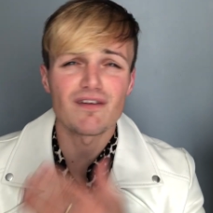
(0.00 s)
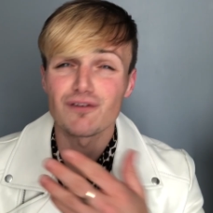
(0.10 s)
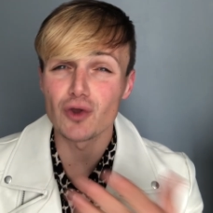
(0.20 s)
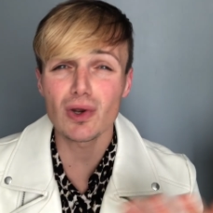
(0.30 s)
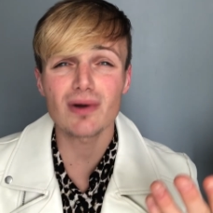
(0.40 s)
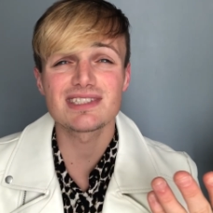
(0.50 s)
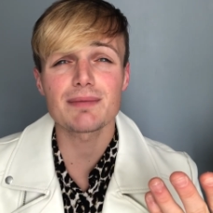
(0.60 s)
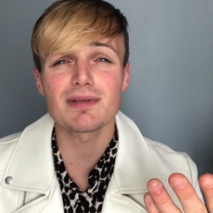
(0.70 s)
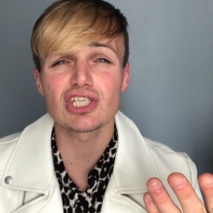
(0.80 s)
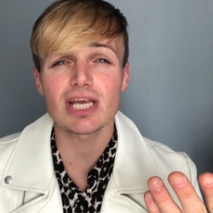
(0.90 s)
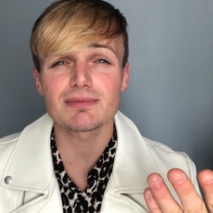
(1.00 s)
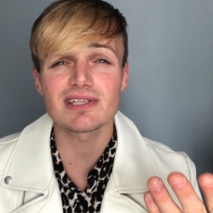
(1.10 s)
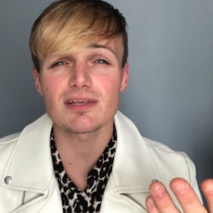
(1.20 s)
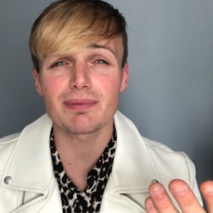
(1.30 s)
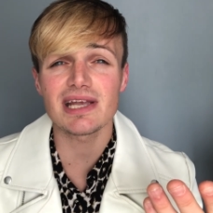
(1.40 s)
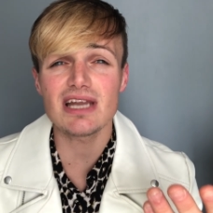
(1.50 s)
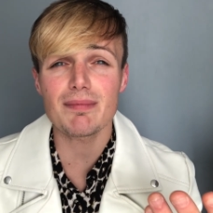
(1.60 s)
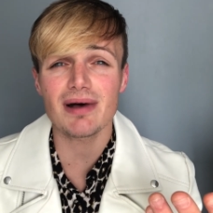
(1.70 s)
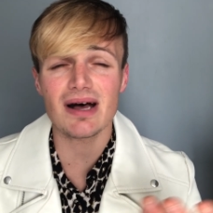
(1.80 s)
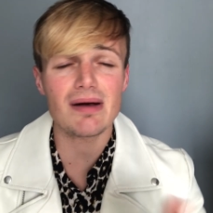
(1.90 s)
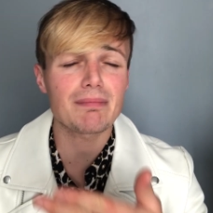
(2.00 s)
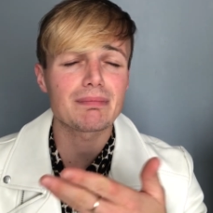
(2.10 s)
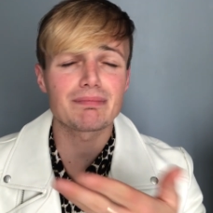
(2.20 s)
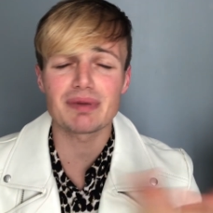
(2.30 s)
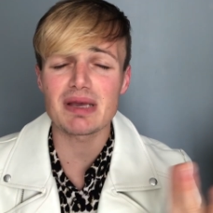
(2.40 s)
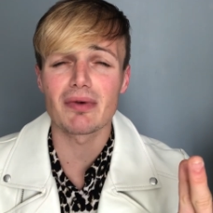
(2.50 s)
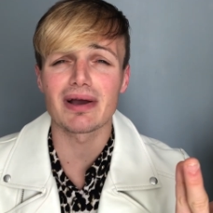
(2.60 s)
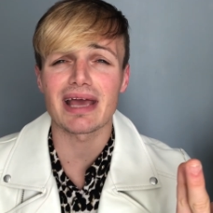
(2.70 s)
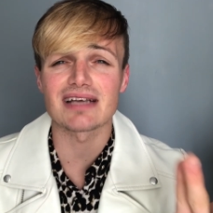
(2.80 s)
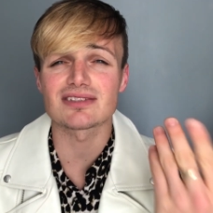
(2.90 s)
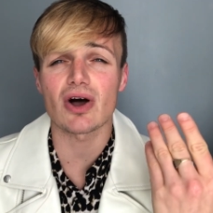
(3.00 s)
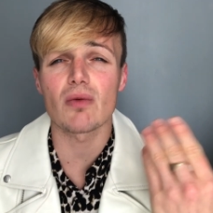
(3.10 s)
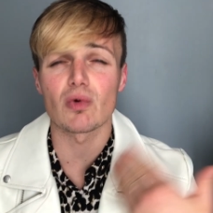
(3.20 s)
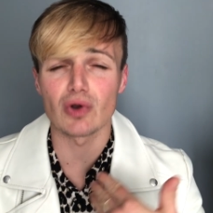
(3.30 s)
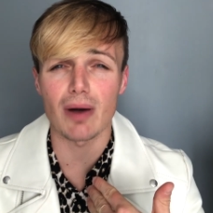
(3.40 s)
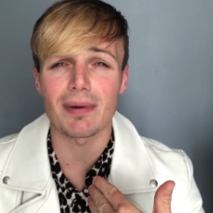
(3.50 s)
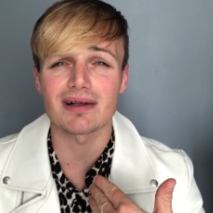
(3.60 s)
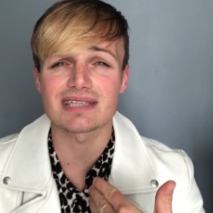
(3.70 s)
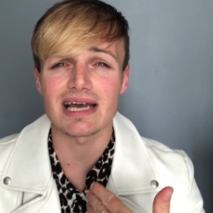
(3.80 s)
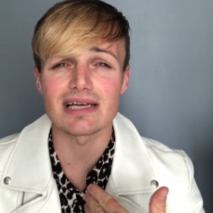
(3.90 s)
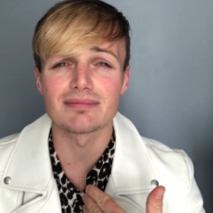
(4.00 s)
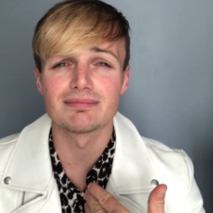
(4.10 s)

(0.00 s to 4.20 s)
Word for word: If you like dipping chips into peanut butter, be my guest. I will not partake.